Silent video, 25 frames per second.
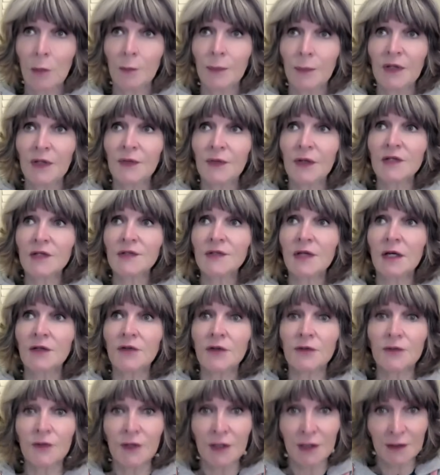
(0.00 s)
But there's
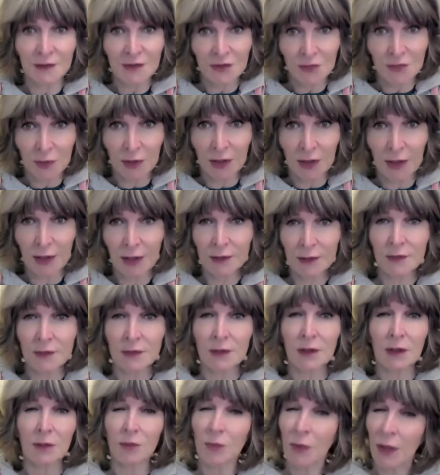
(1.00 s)
other things really,
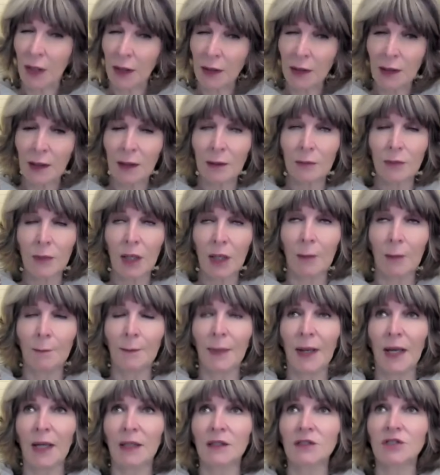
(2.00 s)
isn't it? When I come
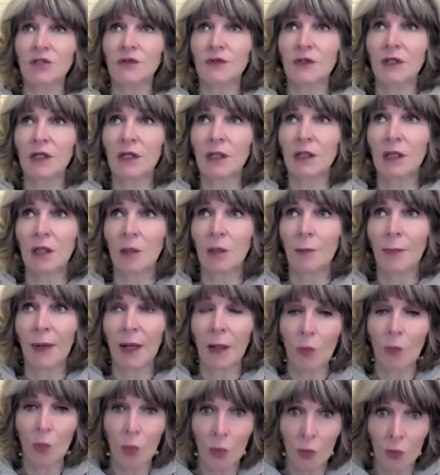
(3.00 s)
back to thinking
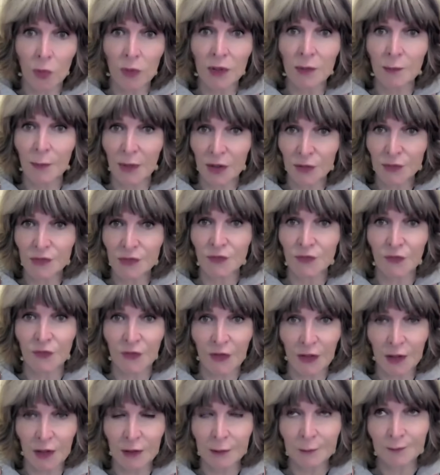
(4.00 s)
about what we most
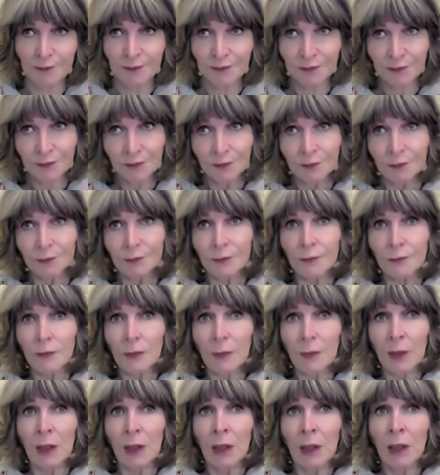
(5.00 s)
fear,
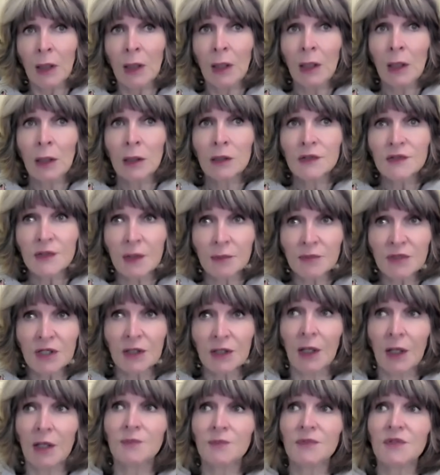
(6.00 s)

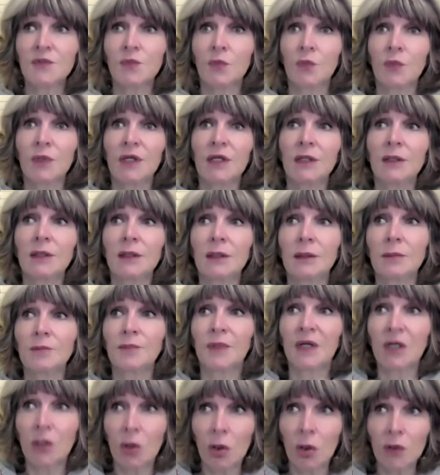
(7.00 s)
sometimes we,
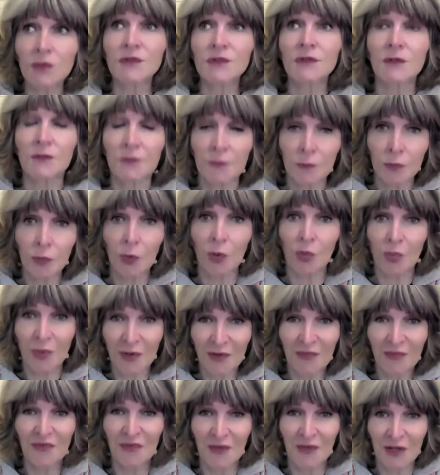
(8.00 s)
because of what
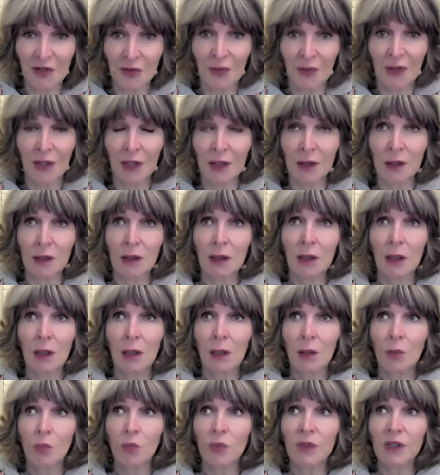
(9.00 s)
we're fearing,
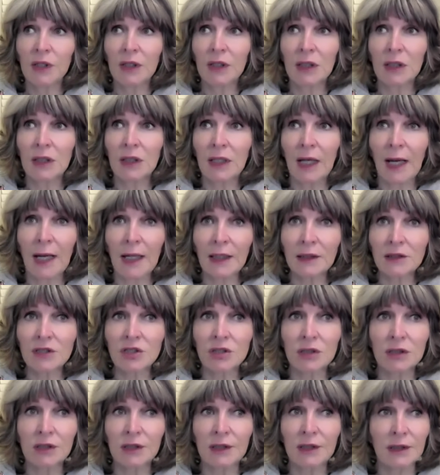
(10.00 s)
we can
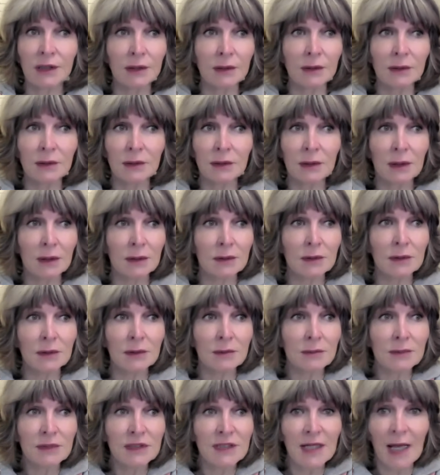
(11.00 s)
actually
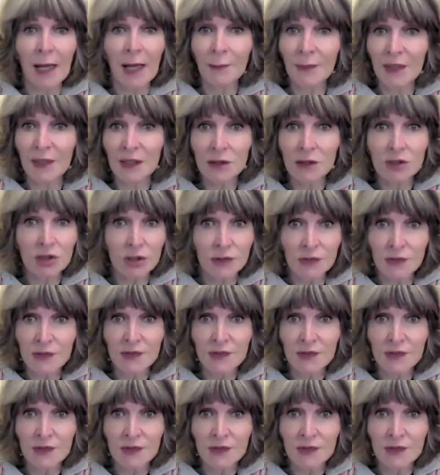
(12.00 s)
damage and